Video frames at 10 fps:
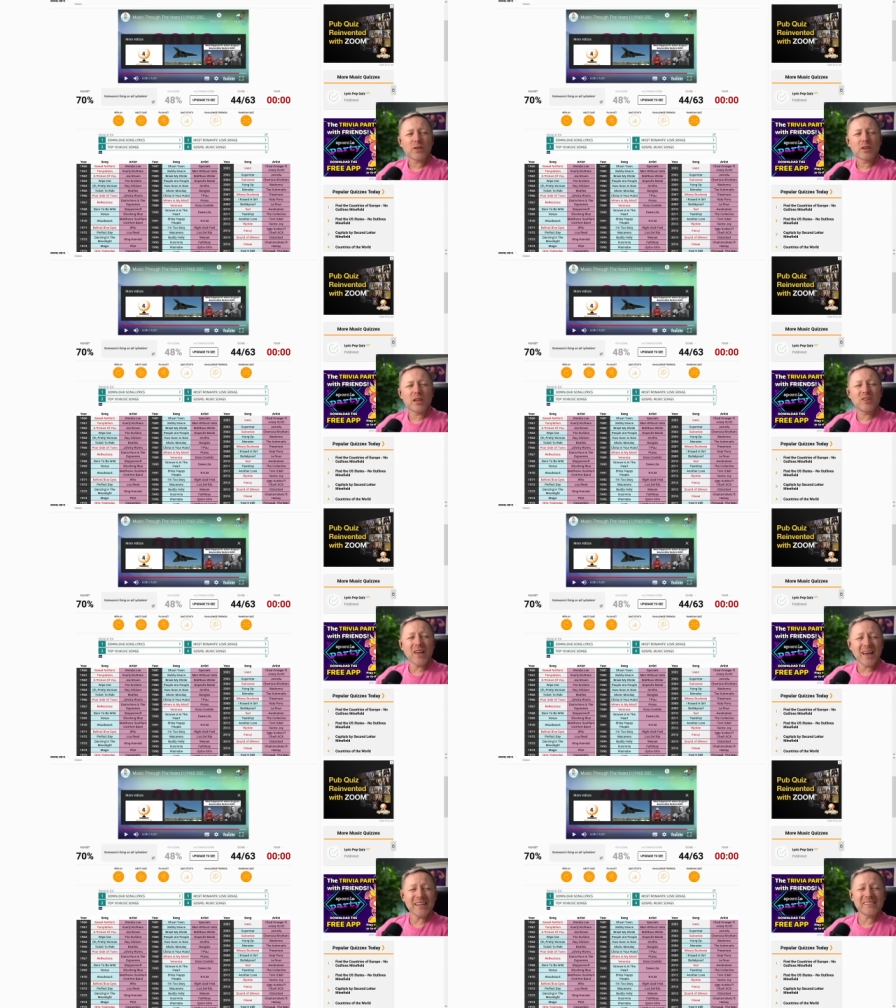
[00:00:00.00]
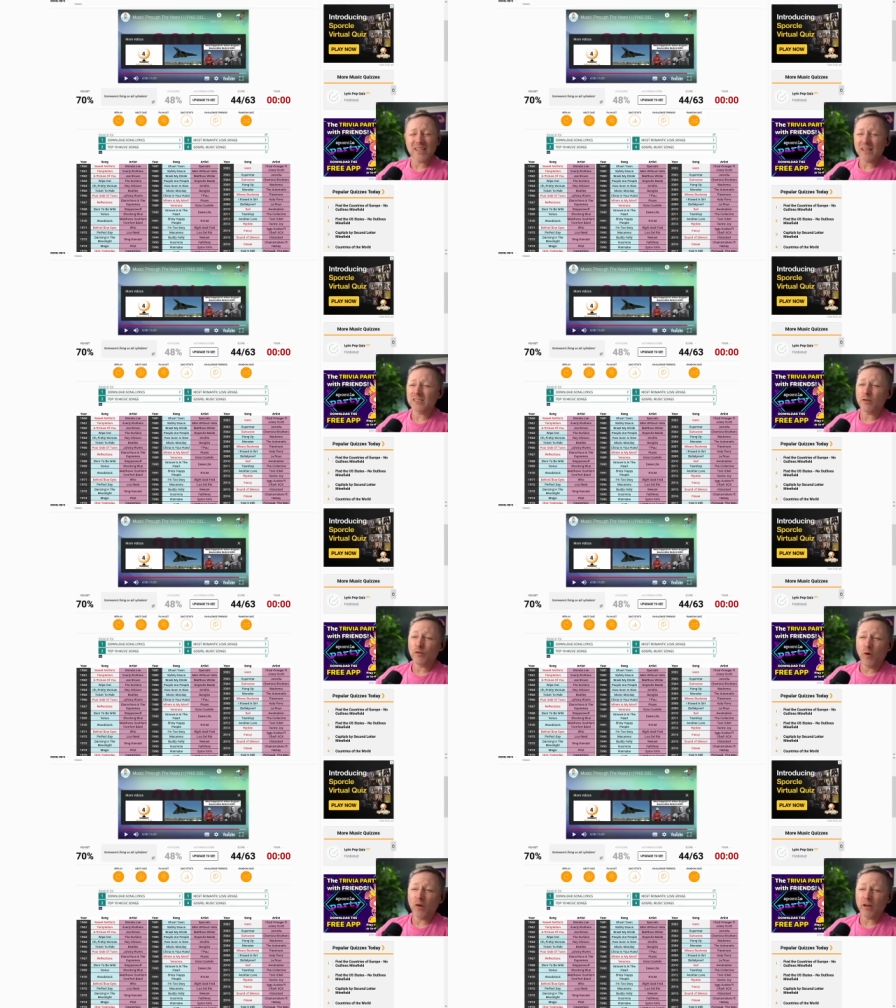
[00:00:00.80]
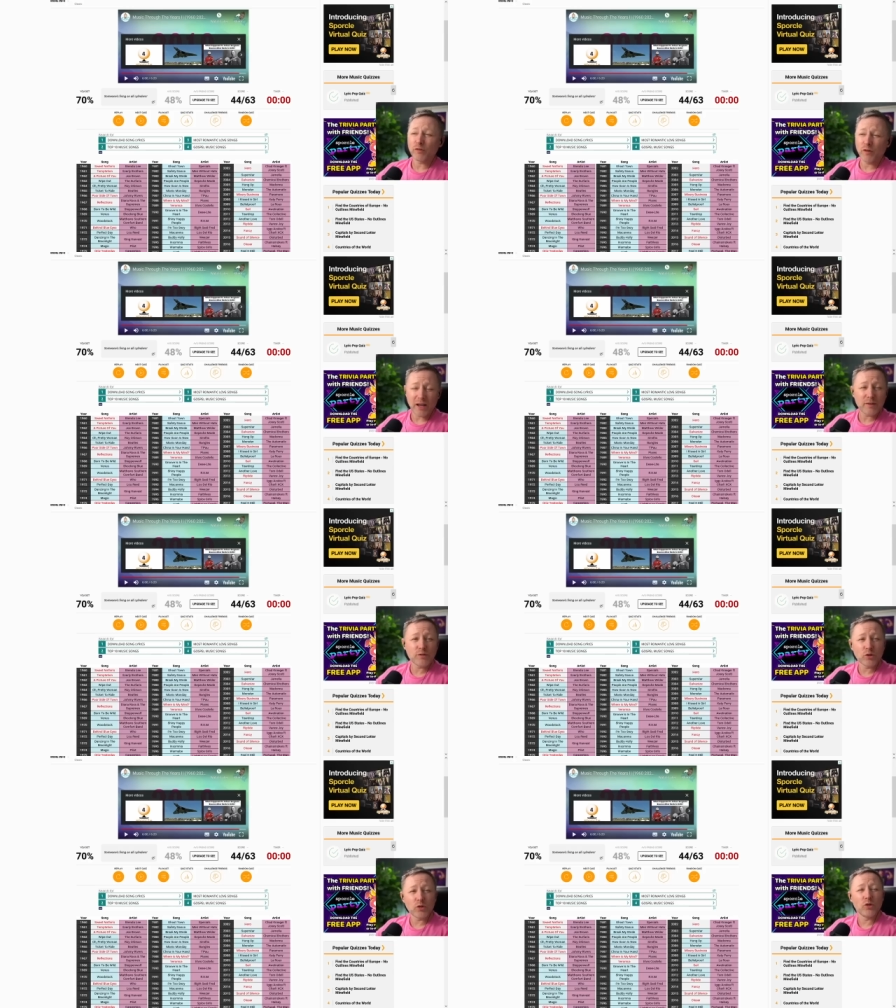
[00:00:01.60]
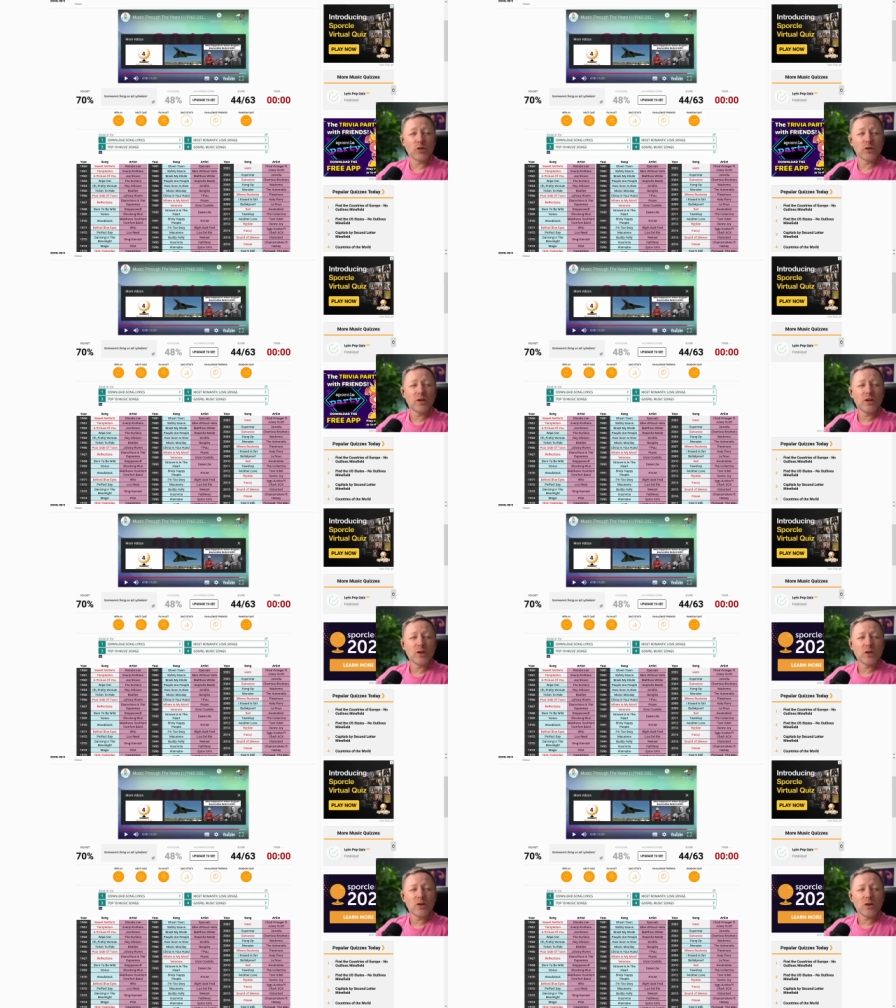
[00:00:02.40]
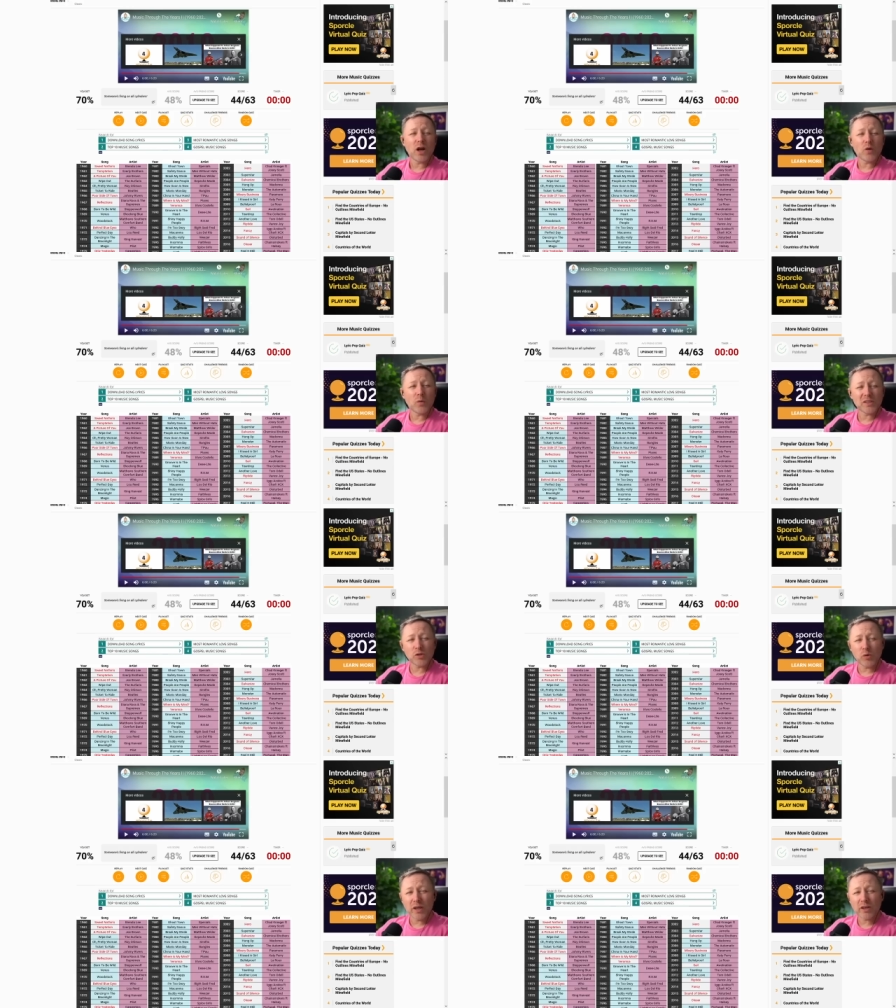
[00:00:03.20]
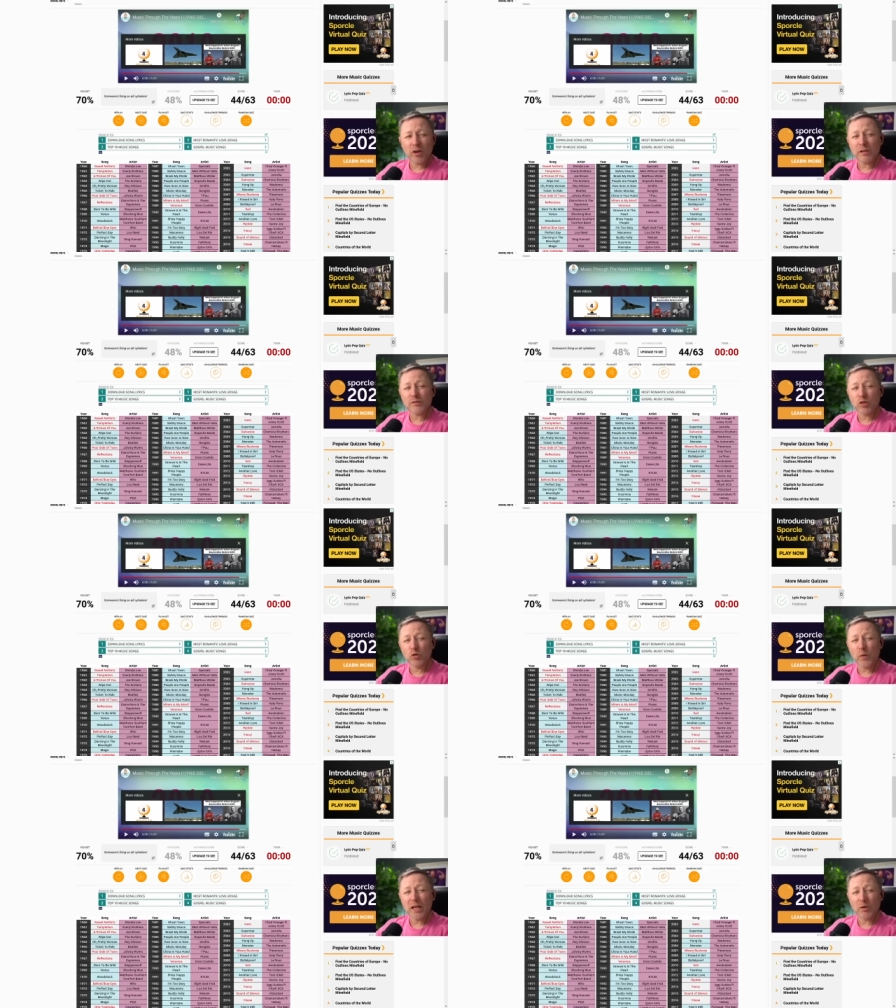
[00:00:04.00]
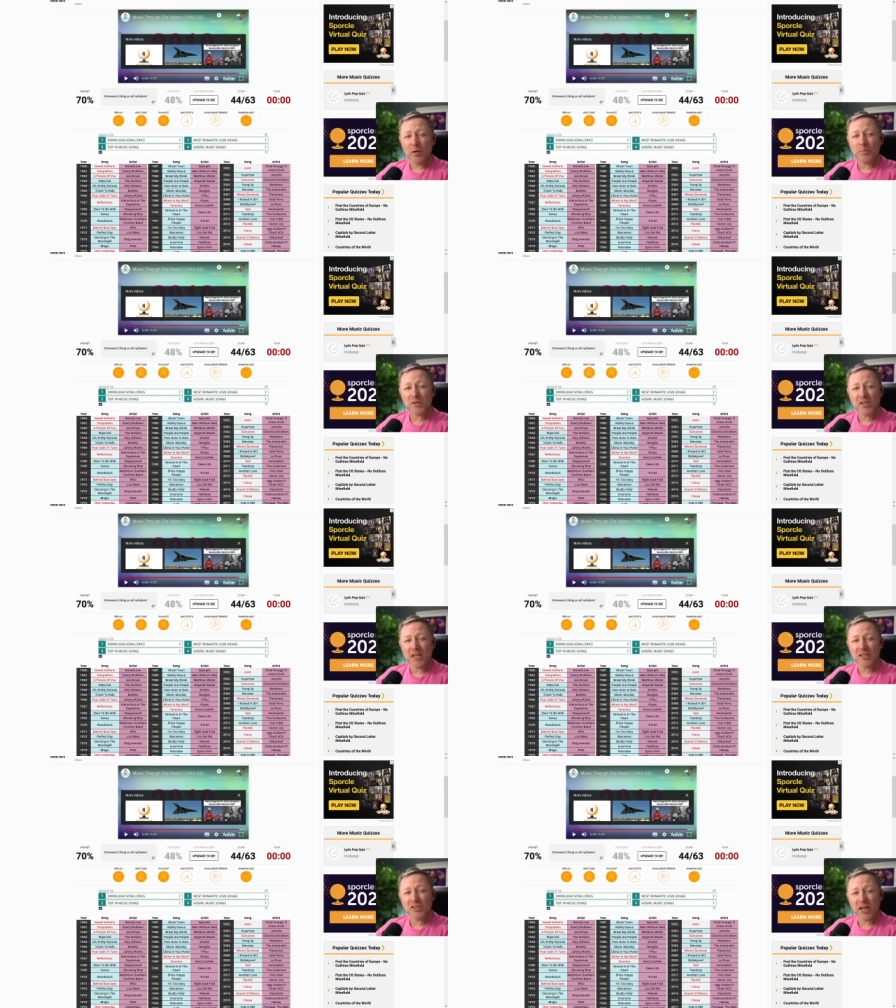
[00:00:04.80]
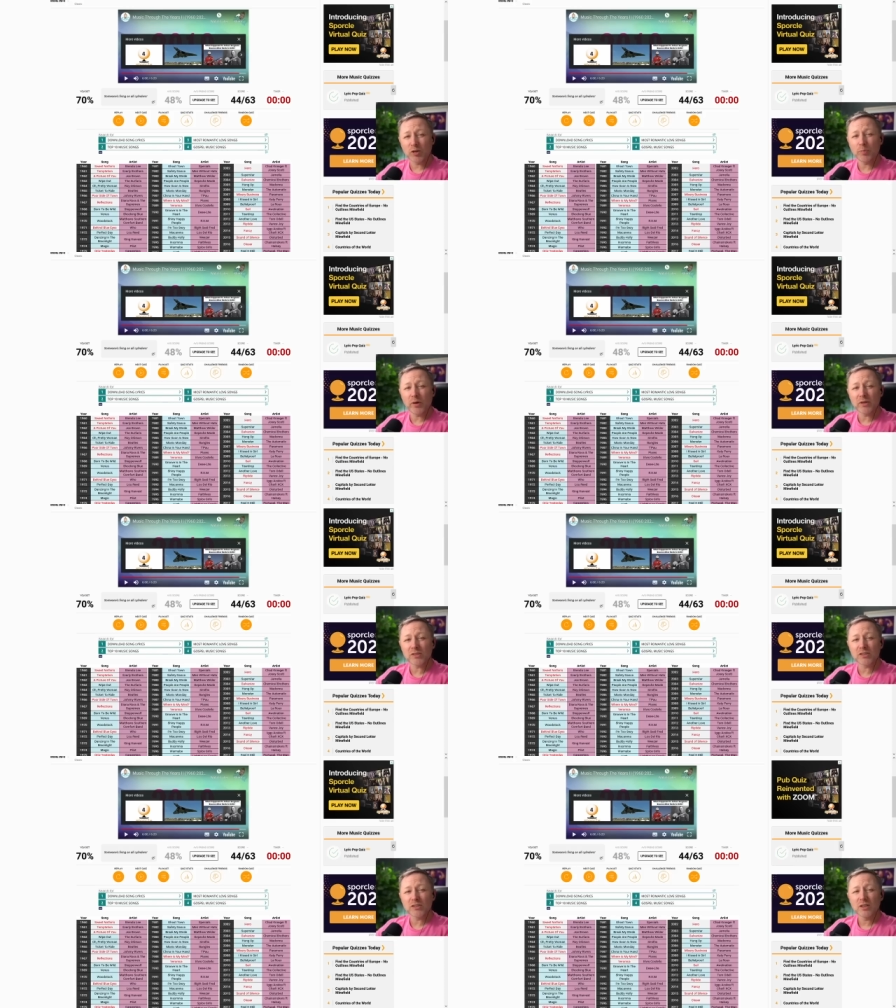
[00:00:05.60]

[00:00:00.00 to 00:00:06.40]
The thirty-six to forty-five crew, which only accounts for twenty-one percent of the channel points,